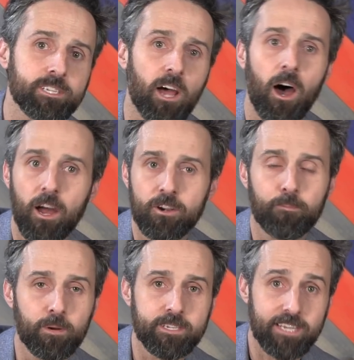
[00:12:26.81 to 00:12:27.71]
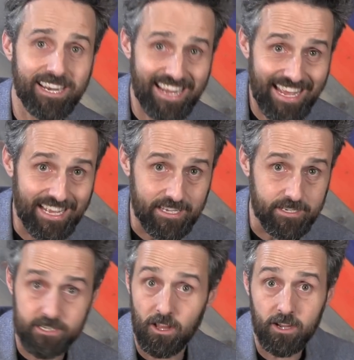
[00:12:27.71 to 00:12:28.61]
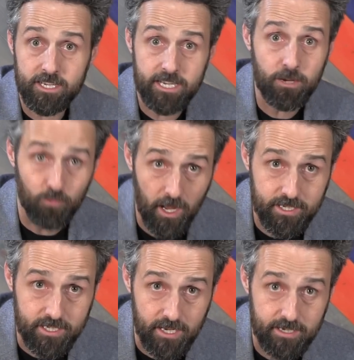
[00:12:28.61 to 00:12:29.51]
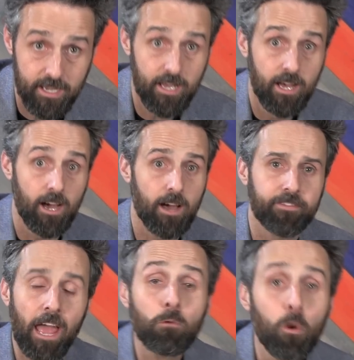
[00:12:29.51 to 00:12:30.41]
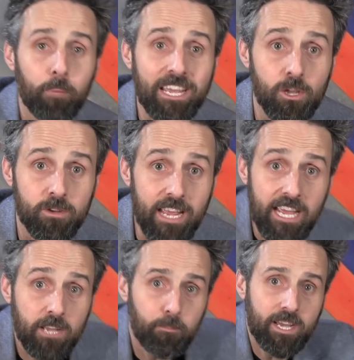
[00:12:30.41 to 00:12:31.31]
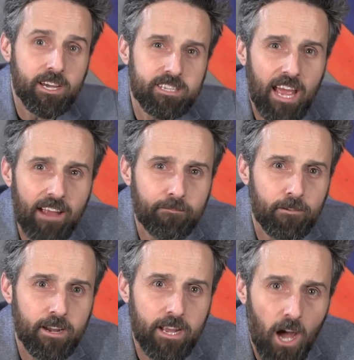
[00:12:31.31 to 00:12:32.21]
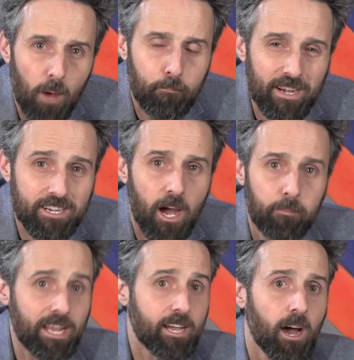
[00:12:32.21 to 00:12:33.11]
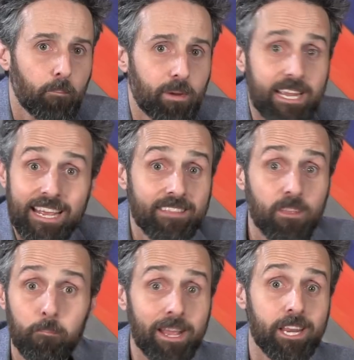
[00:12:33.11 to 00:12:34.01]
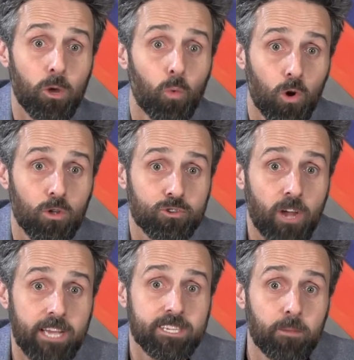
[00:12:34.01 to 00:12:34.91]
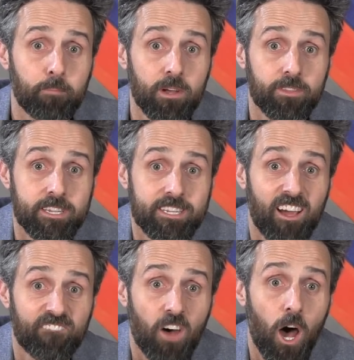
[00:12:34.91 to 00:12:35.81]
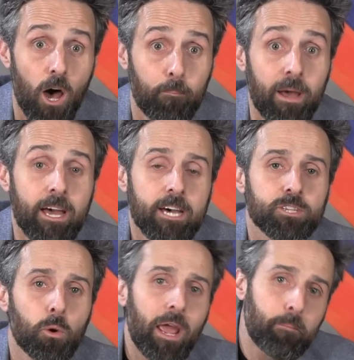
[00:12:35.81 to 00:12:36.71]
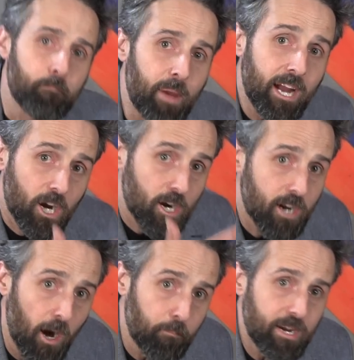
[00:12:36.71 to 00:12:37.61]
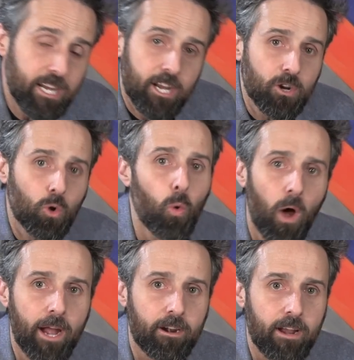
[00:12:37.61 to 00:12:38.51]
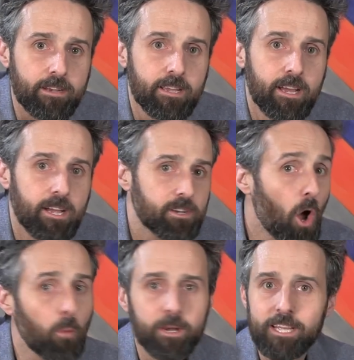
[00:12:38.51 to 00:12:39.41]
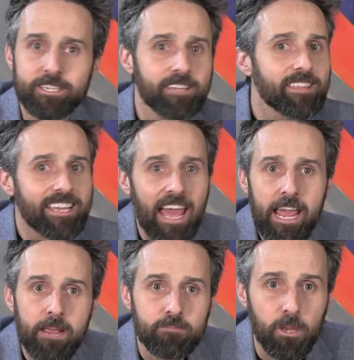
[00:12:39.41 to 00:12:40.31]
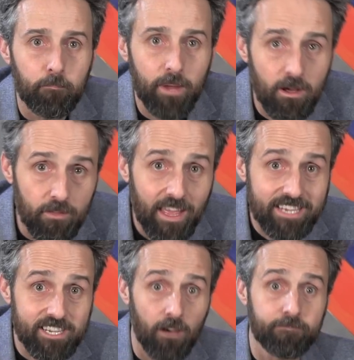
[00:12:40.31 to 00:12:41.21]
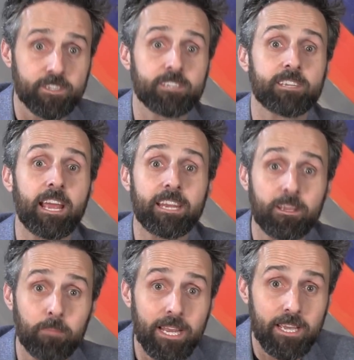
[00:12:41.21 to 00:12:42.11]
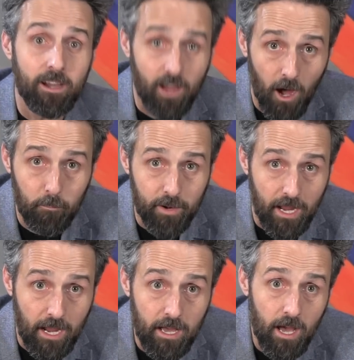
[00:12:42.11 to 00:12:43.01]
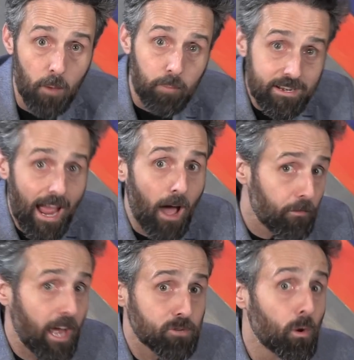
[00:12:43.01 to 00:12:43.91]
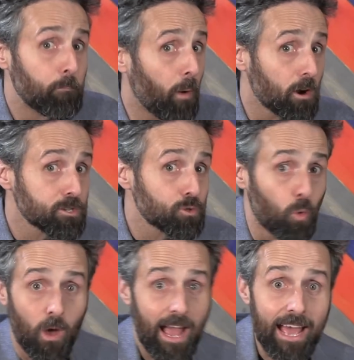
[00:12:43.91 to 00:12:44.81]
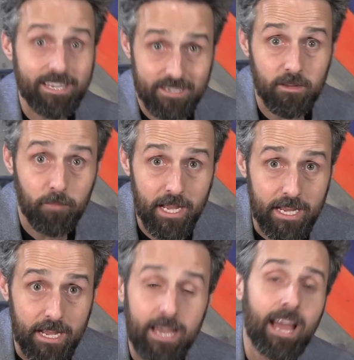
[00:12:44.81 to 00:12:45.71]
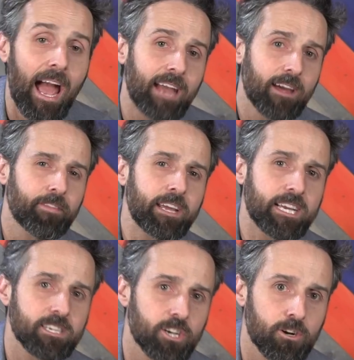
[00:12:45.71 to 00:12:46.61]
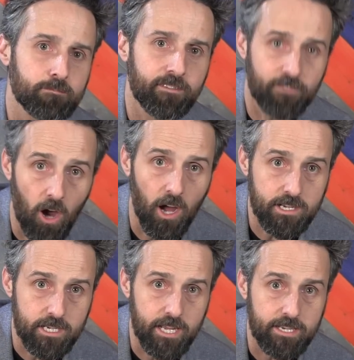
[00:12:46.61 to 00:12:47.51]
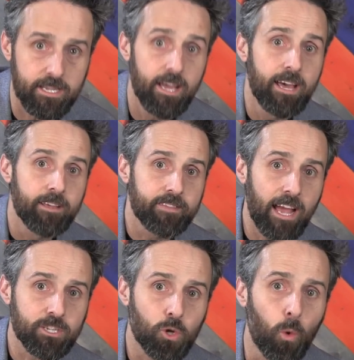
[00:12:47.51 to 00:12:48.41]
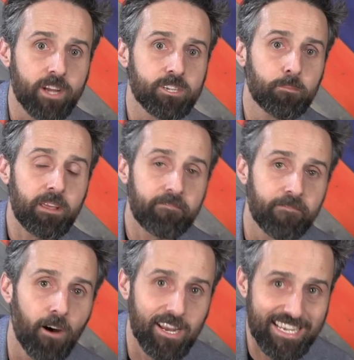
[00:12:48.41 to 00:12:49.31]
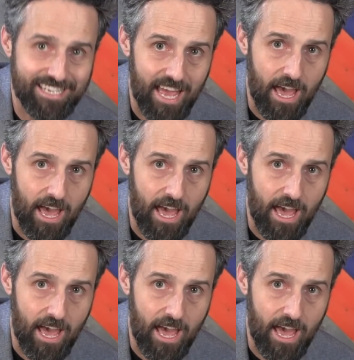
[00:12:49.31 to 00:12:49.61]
is 100% his, as long as he runs it. That will be unique, because every up-and-coming company in the media world tries to build itself up so a bigger company can acquire it. Nobody is in the game to build a self-sustaining media company. But now that's what Barstool has to be. And I think in terms of content, that's going to be fun as